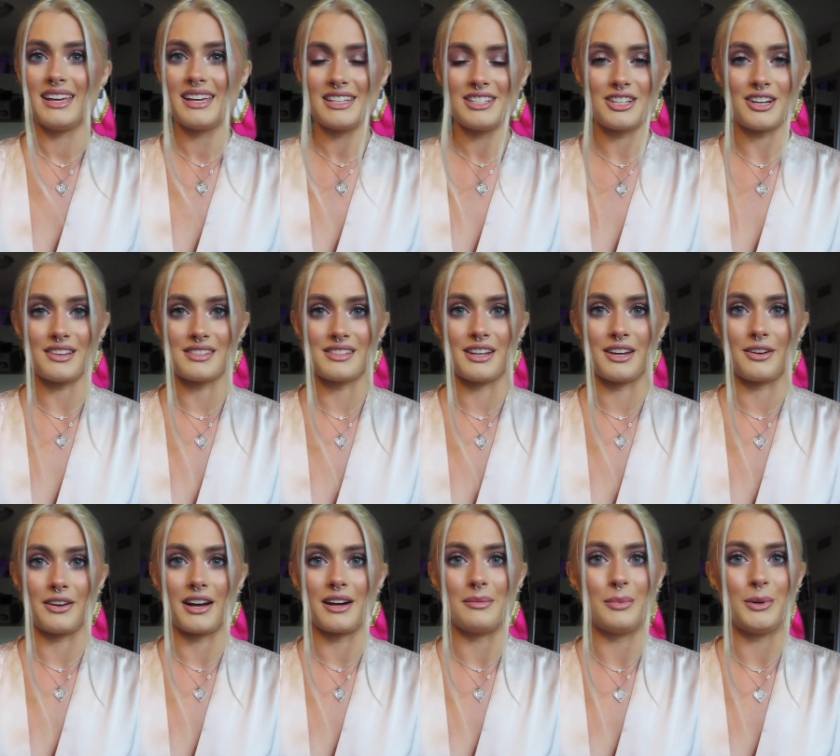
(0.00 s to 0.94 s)
just
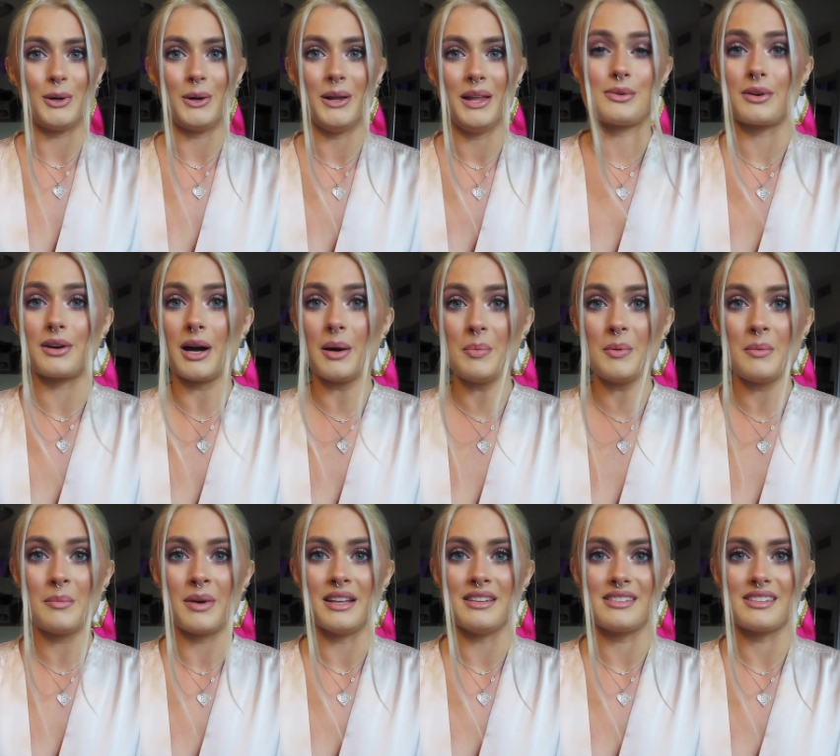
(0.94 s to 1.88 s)
incredible. So a couple
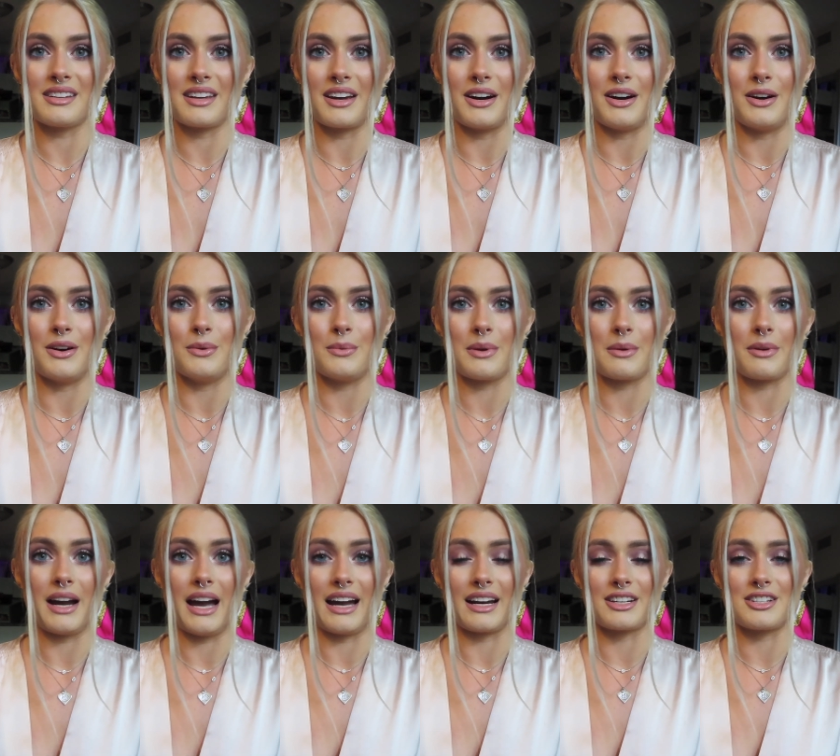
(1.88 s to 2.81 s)
months ago, we were
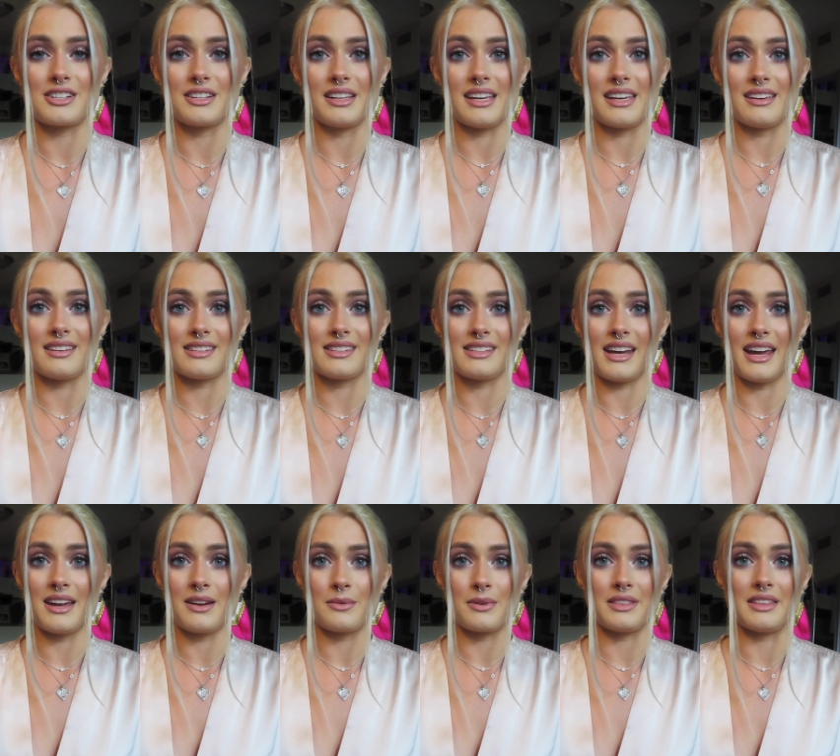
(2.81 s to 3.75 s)
actually
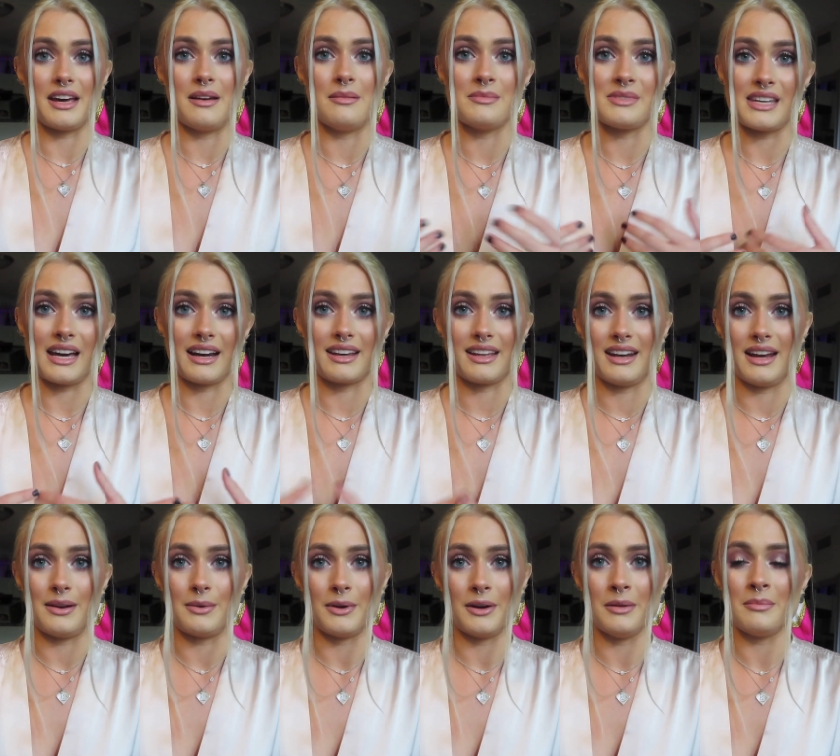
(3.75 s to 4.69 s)
staying with them. Zach and
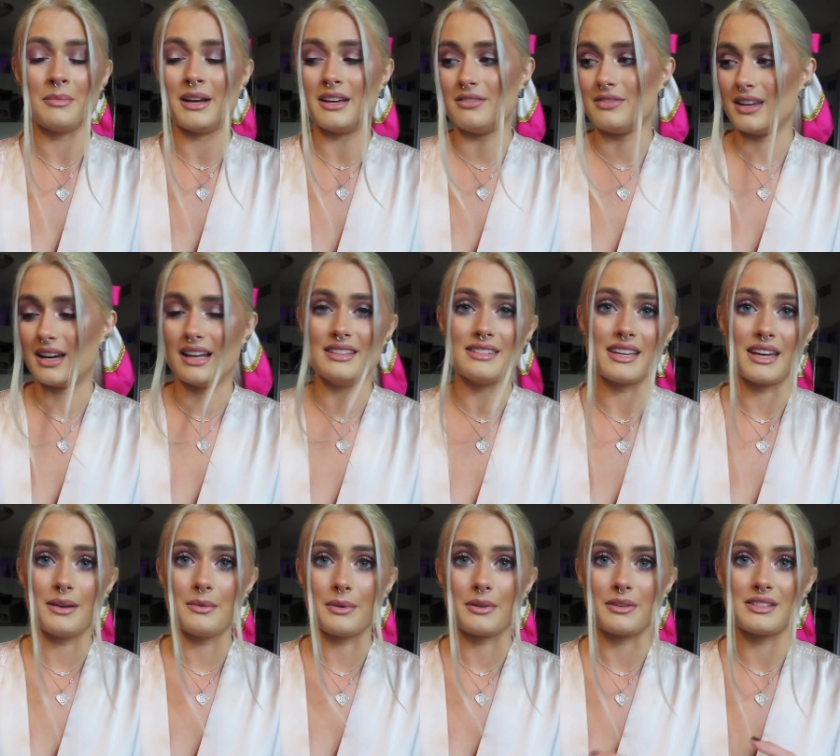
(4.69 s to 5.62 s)
I were, my
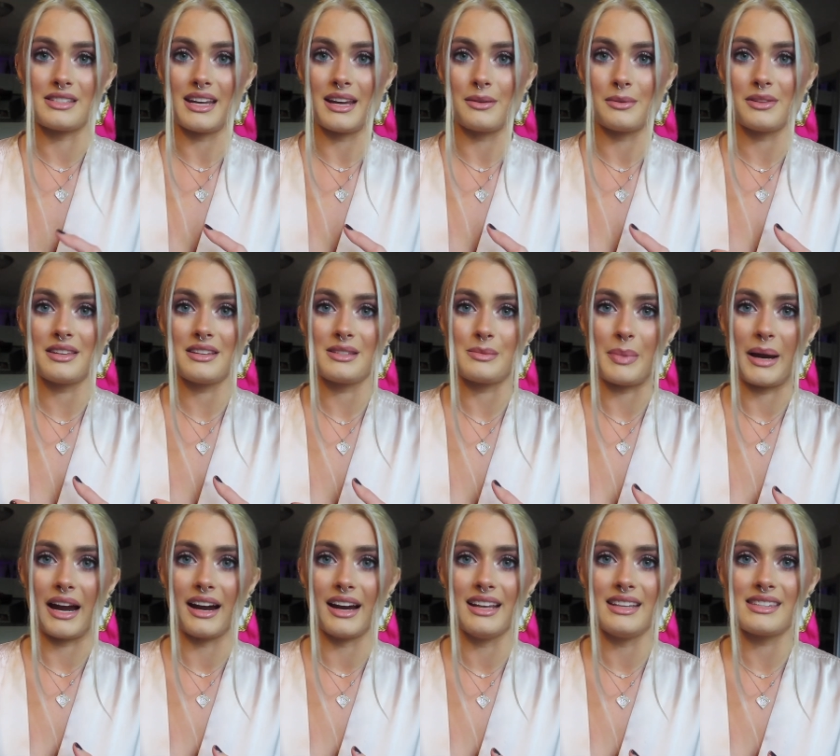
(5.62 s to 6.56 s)
fiance, we were staying with his
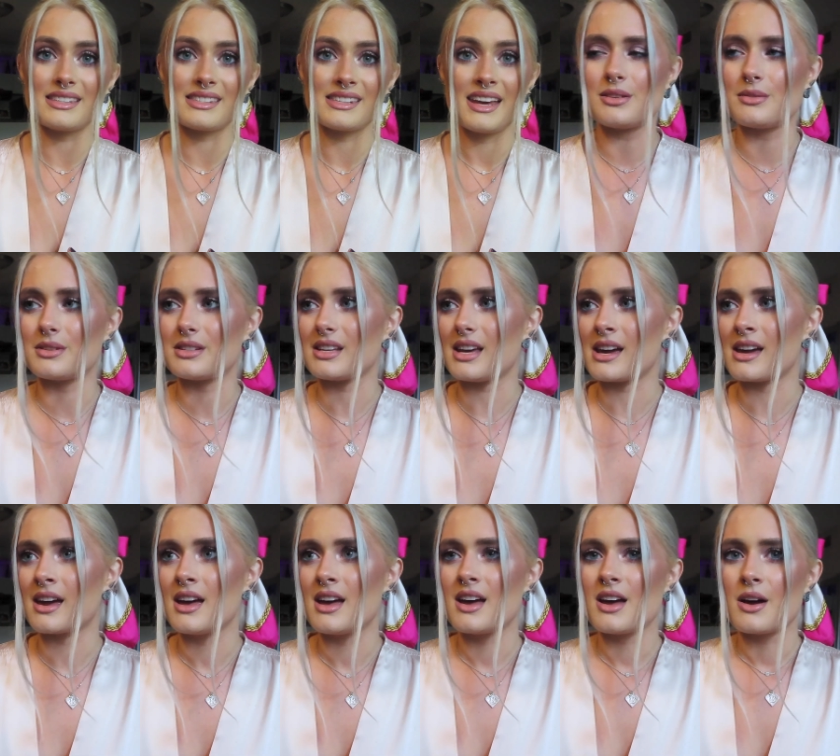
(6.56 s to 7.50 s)
parents. She was like,
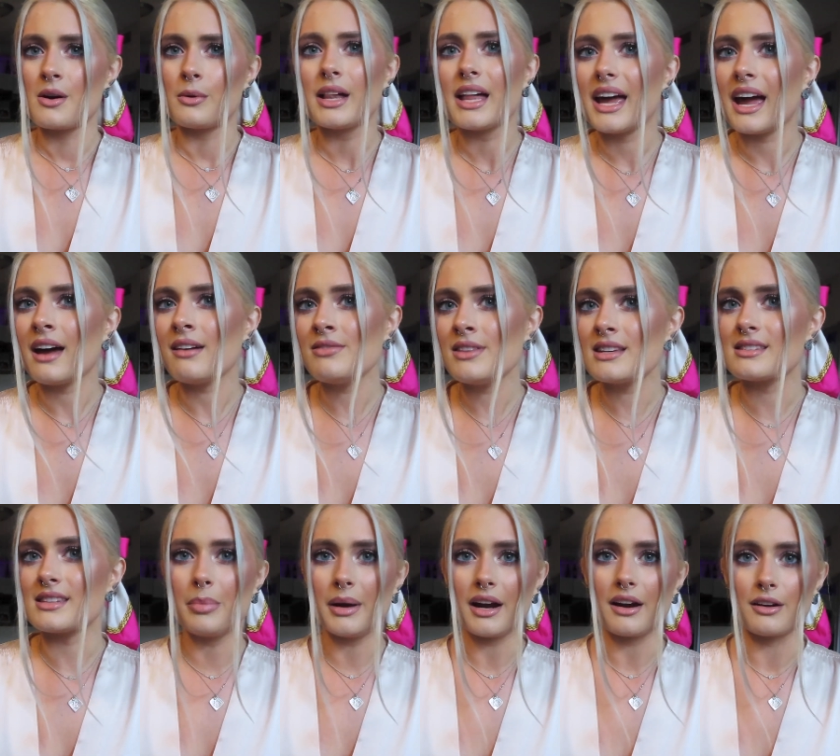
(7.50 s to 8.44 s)
well, I have
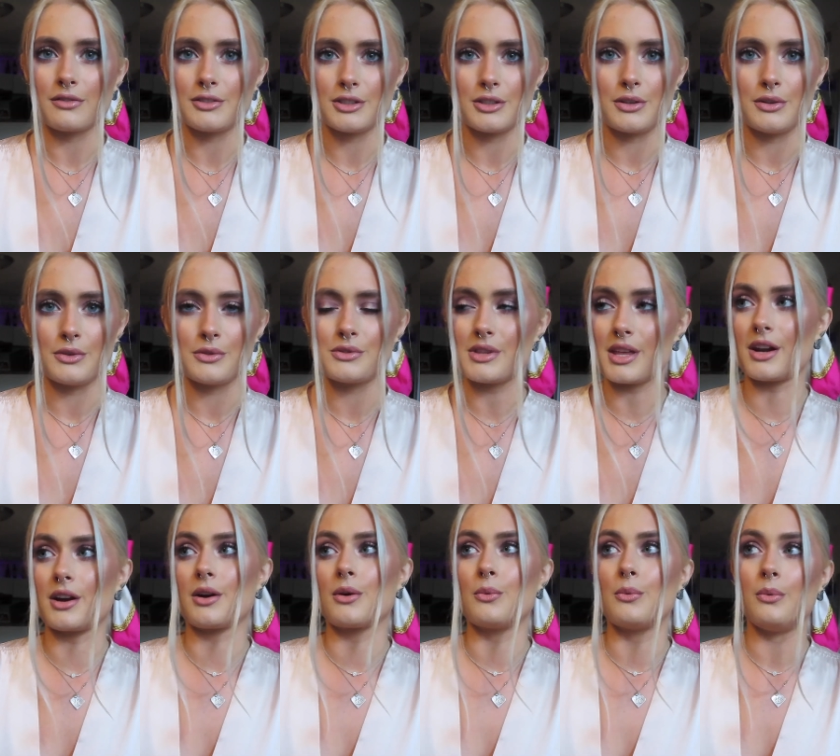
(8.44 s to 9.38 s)
this pair of shoes that
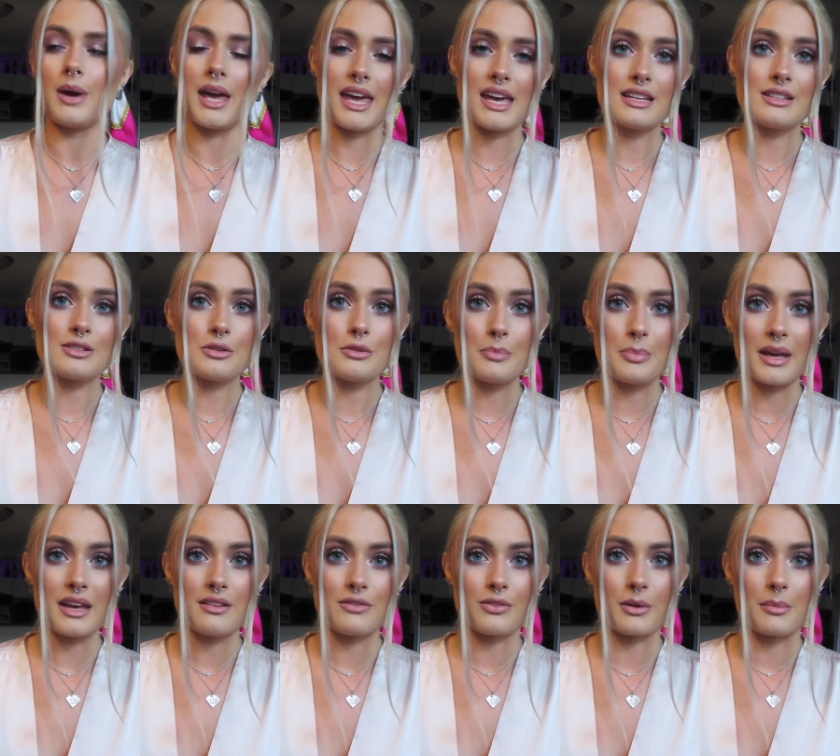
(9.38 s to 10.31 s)
are way too
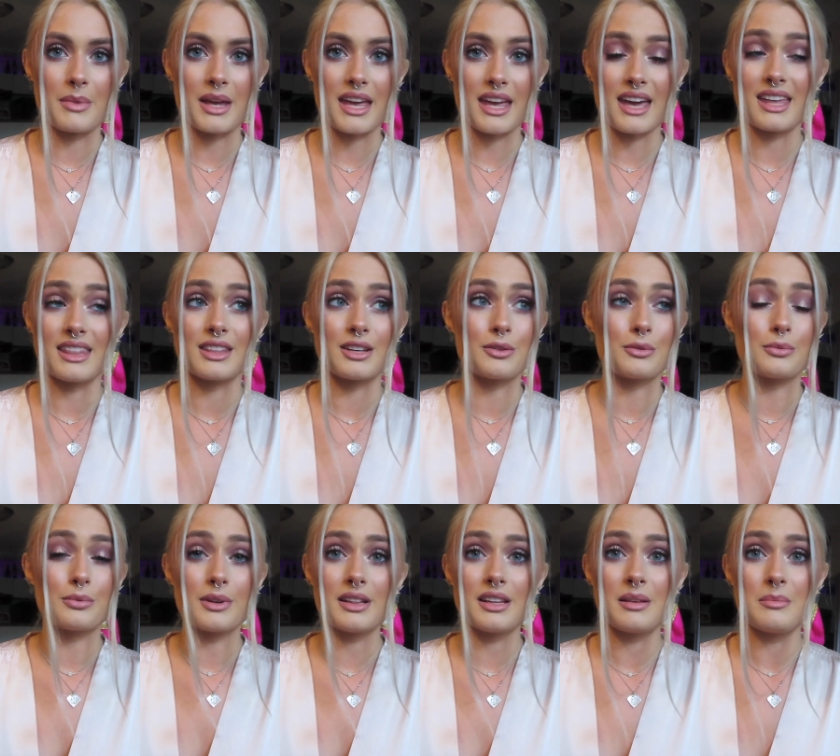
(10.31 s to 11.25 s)
big for me and they're
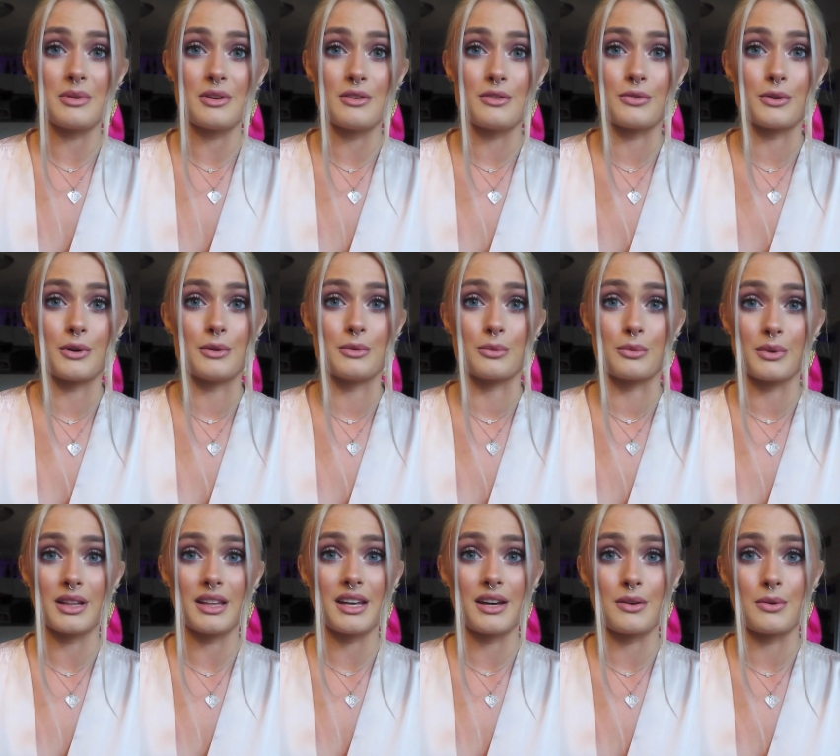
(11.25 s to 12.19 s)
really beautiful and
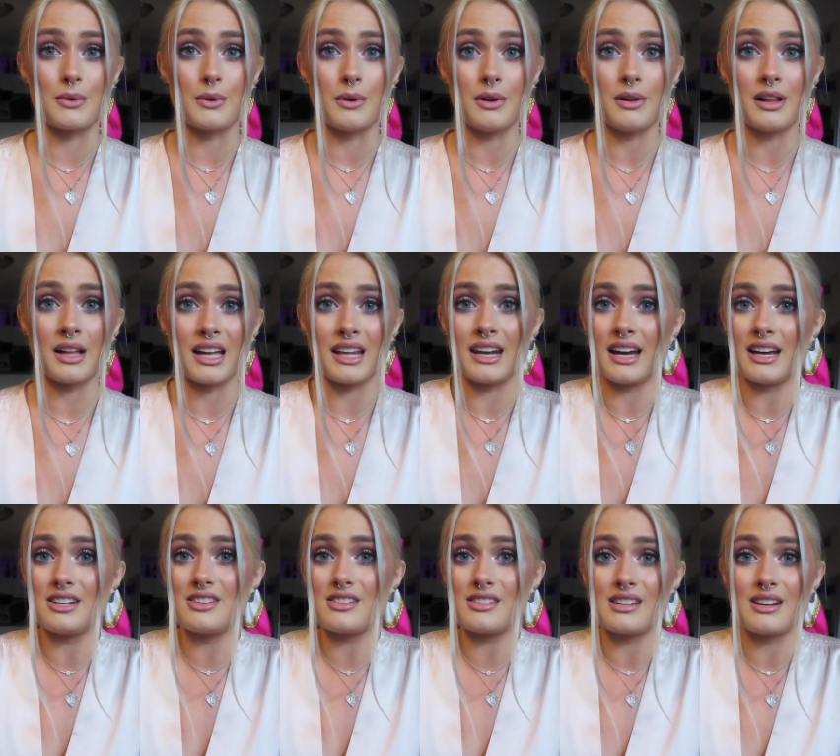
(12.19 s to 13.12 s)
really cool and
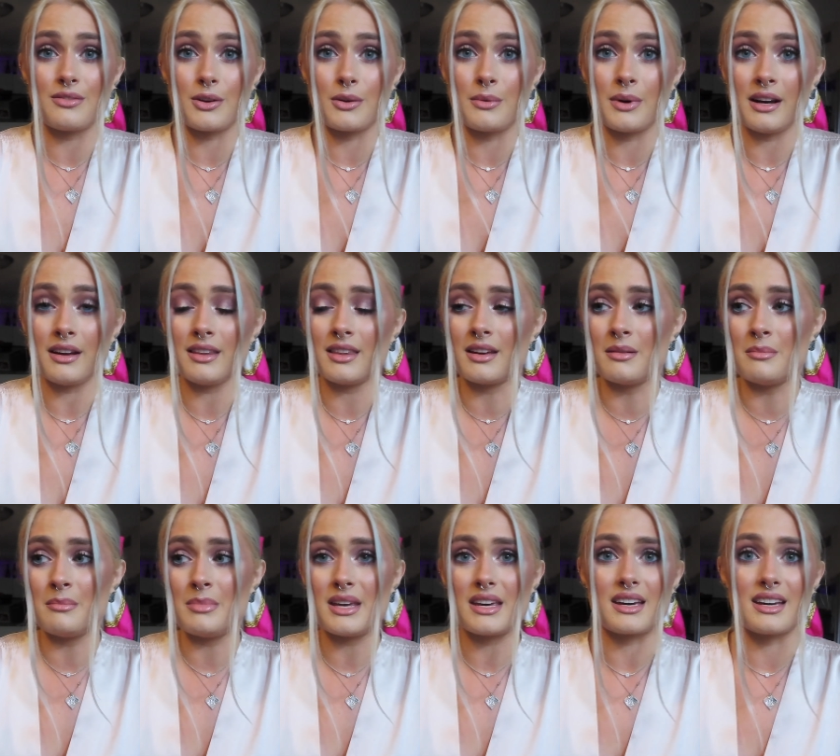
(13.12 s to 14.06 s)
I just never wear
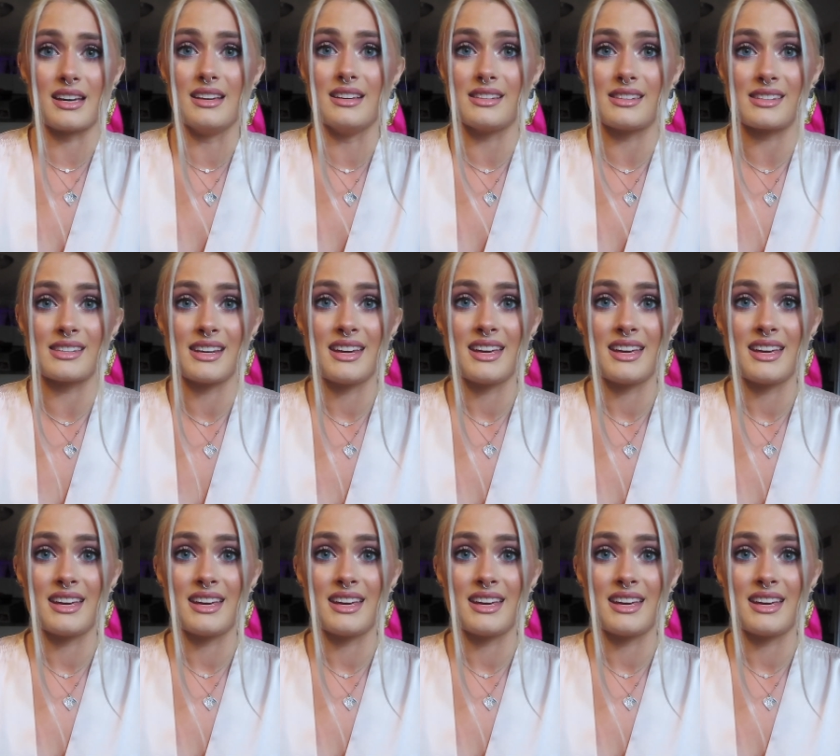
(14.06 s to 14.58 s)
them because